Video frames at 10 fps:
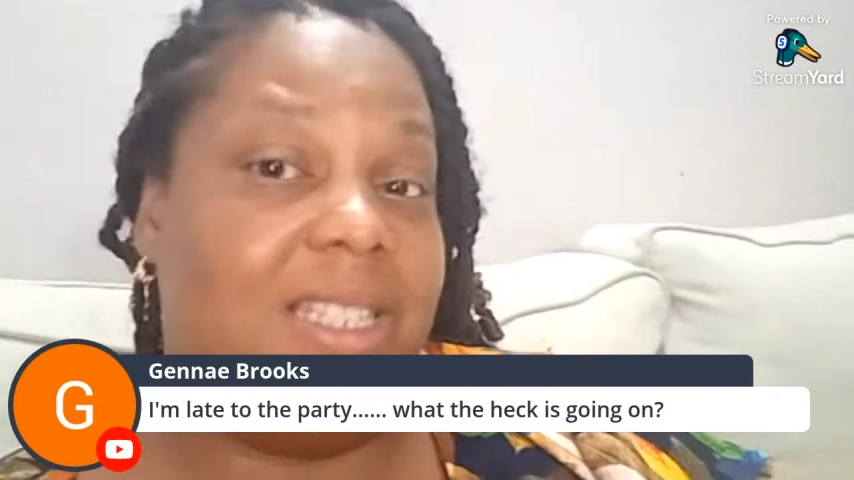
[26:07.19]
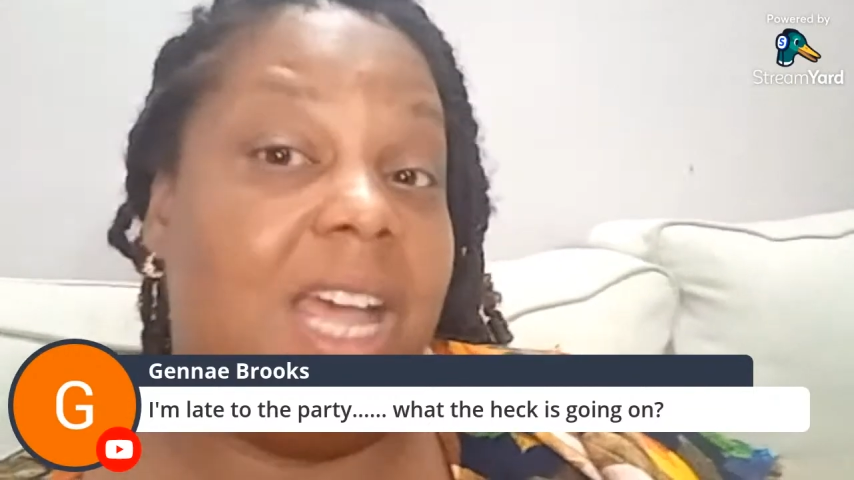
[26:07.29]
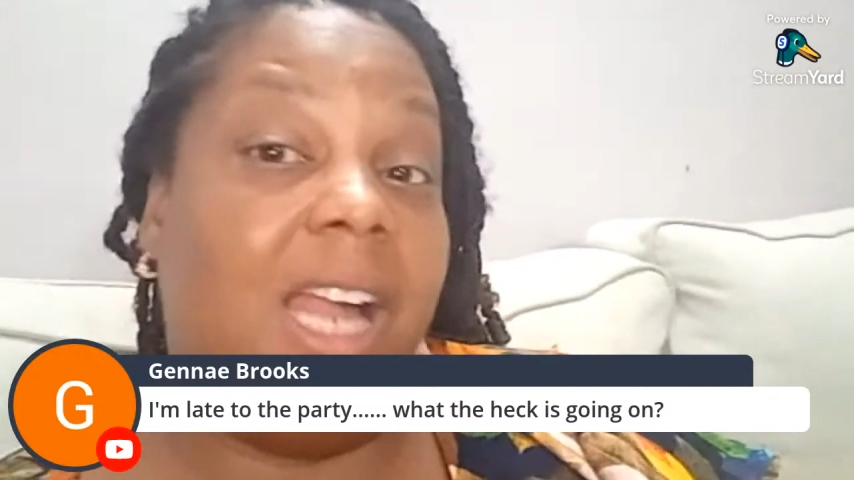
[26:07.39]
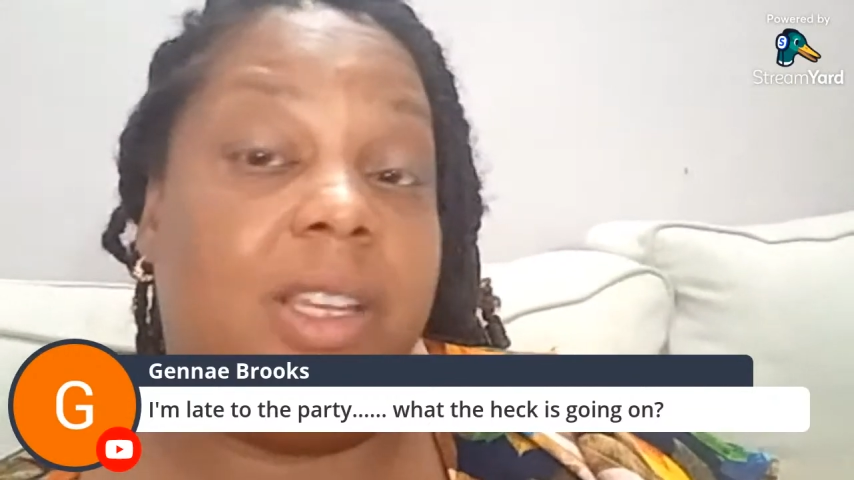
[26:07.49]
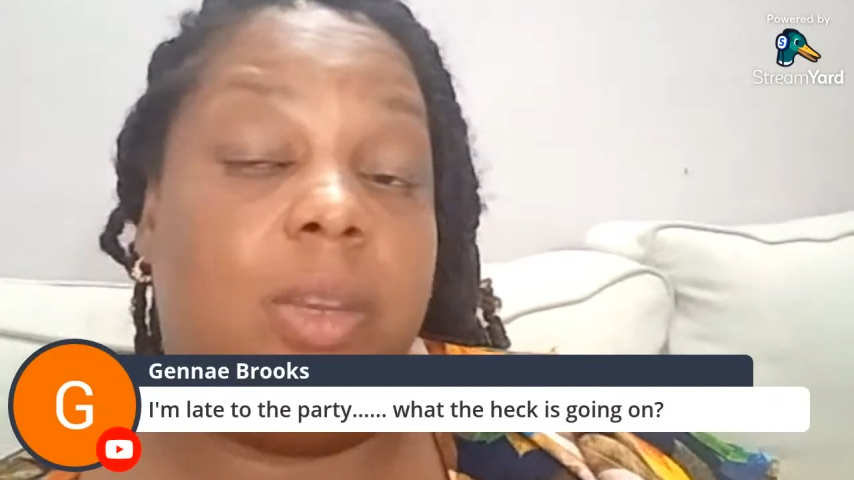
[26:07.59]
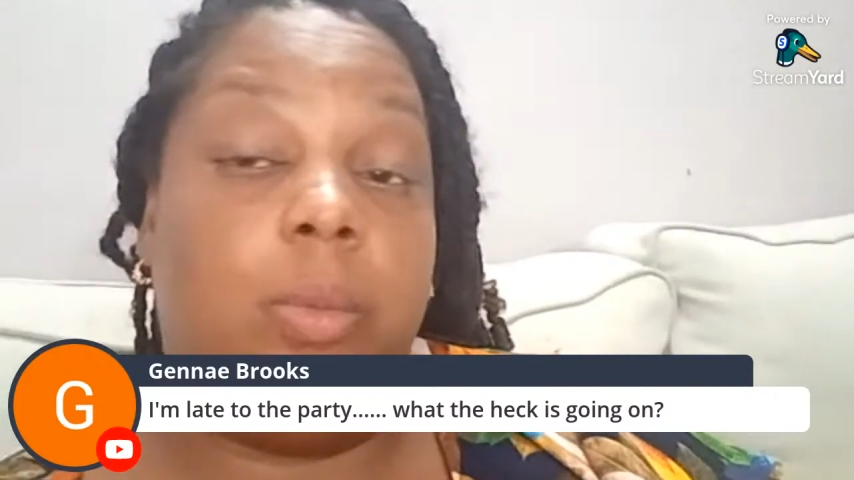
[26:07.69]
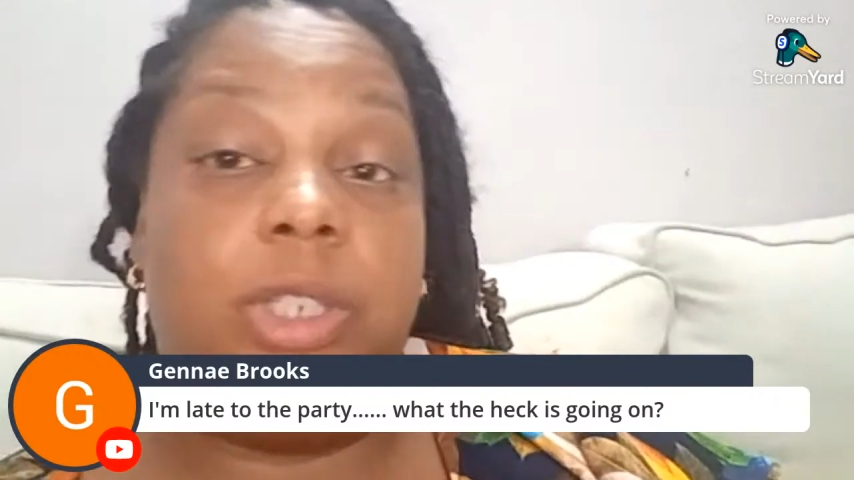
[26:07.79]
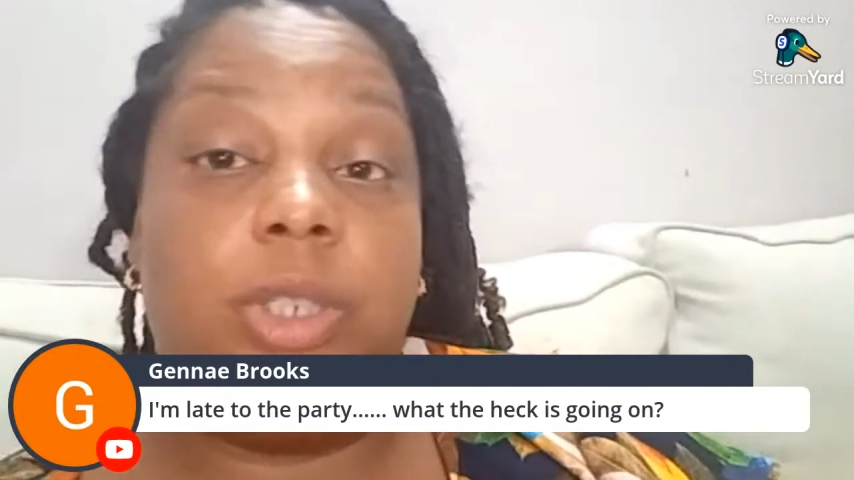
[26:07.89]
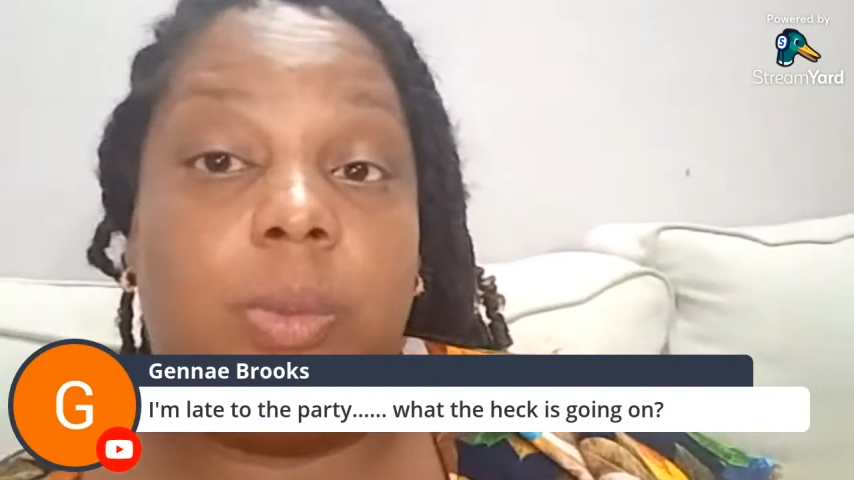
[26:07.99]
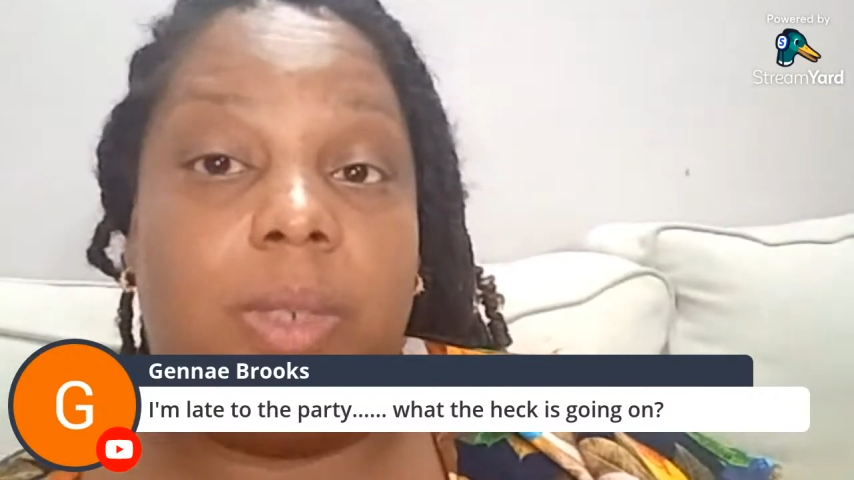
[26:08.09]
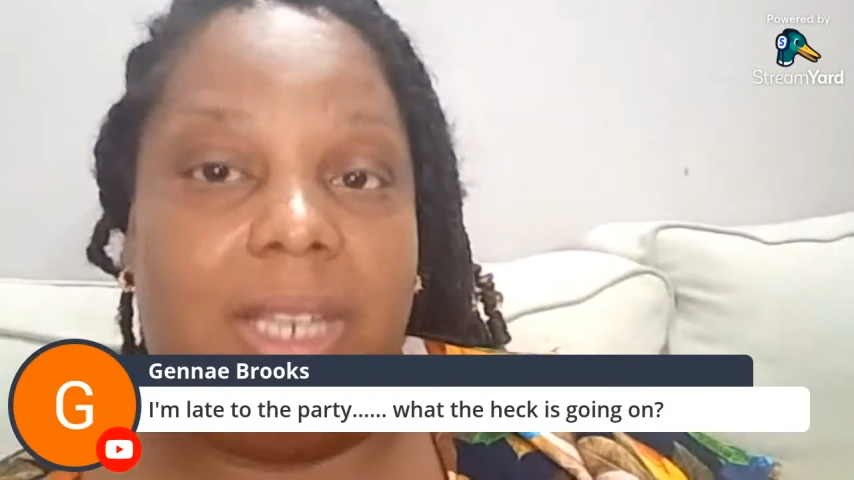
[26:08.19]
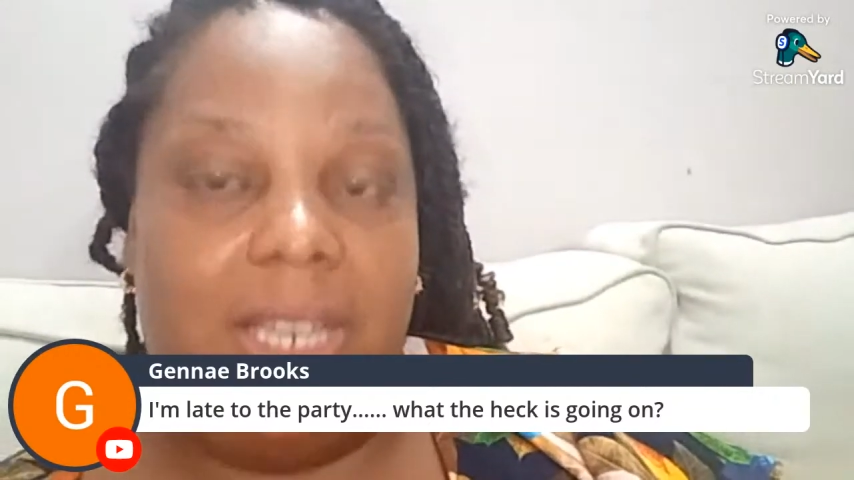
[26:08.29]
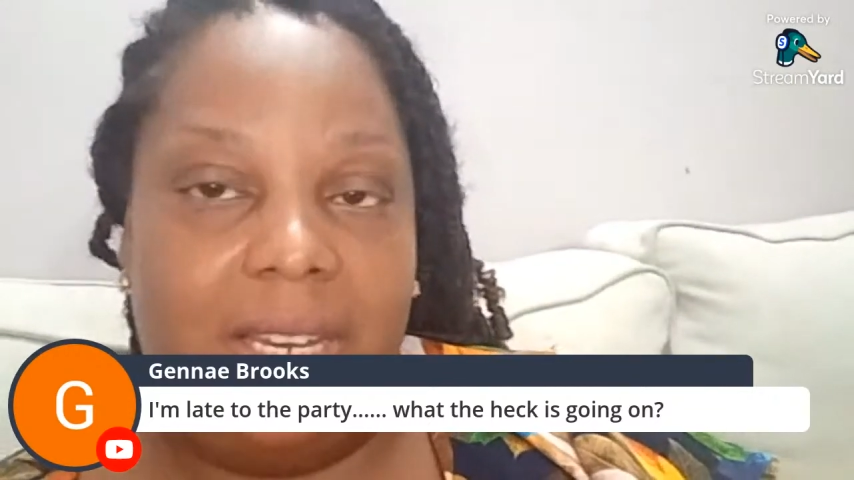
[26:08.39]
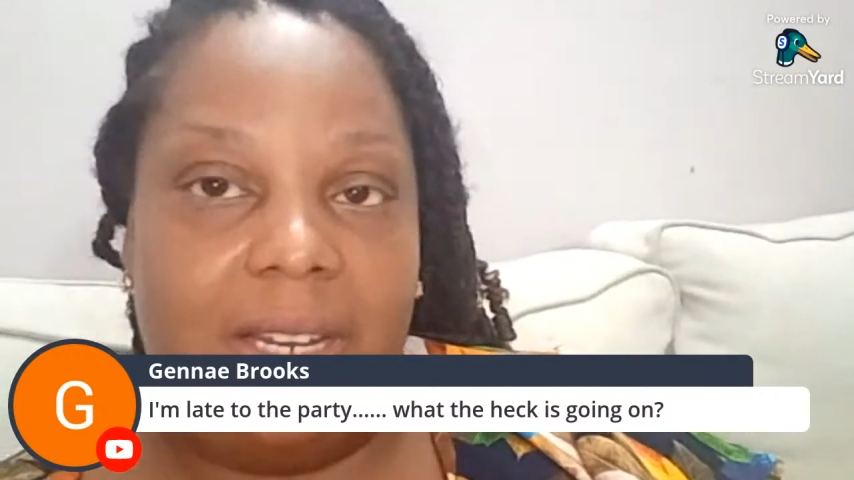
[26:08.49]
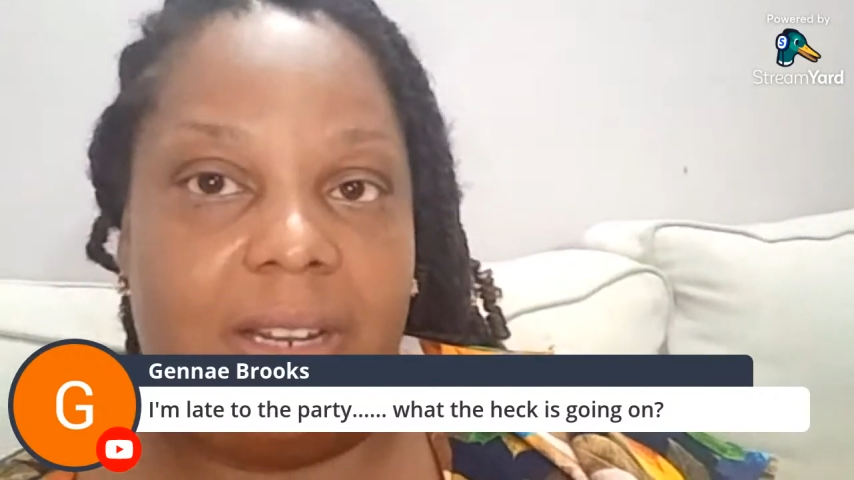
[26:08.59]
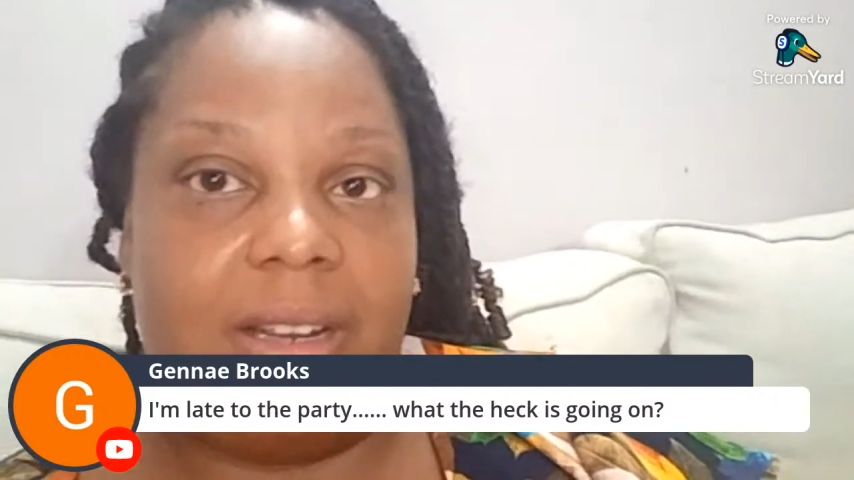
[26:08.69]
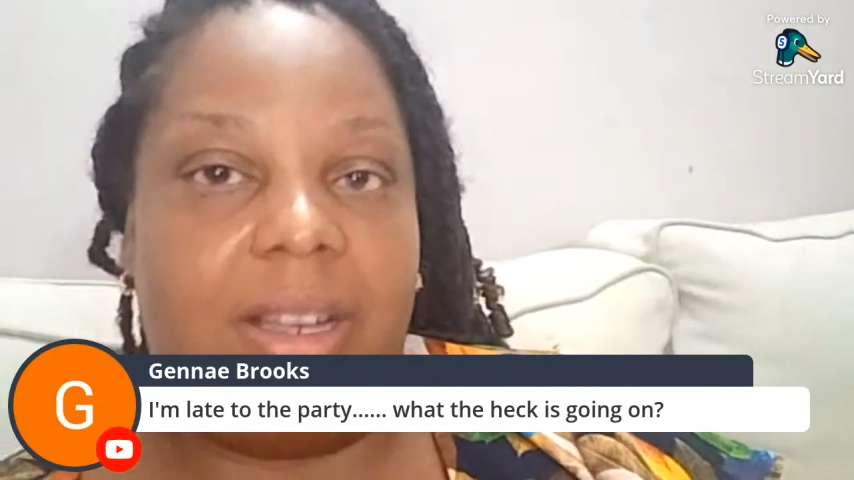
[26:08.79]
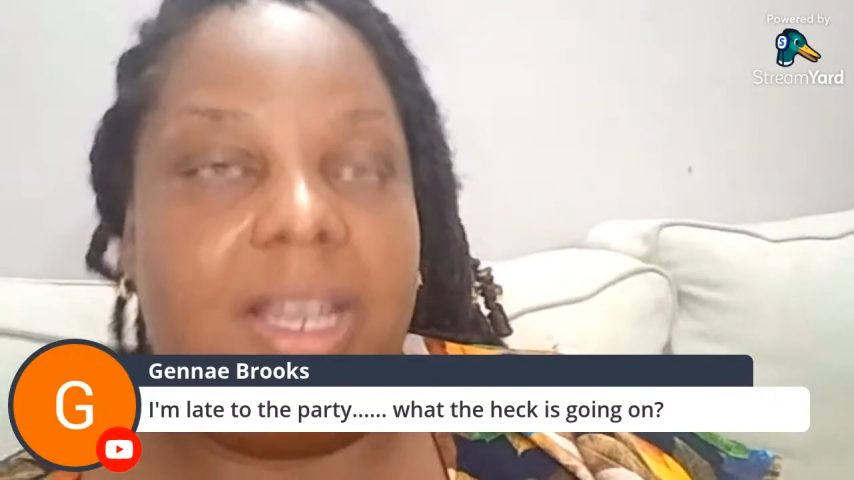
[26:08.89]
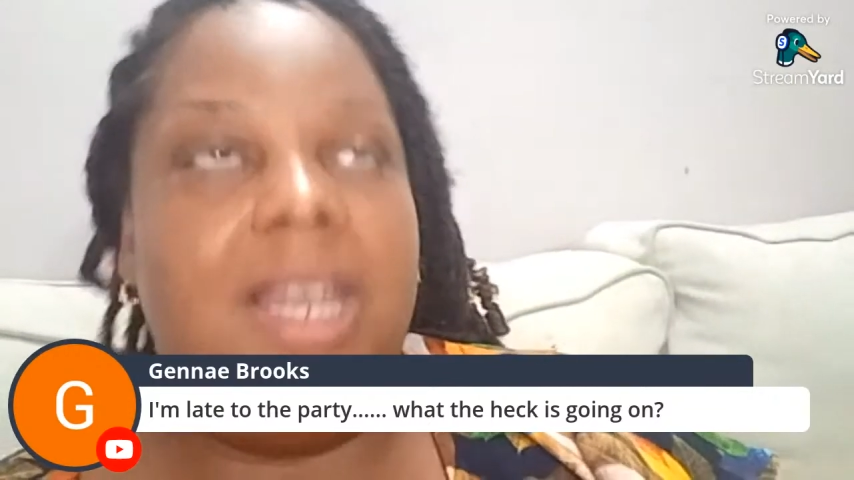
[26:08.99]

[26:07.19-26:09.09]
tell you what you want to hear,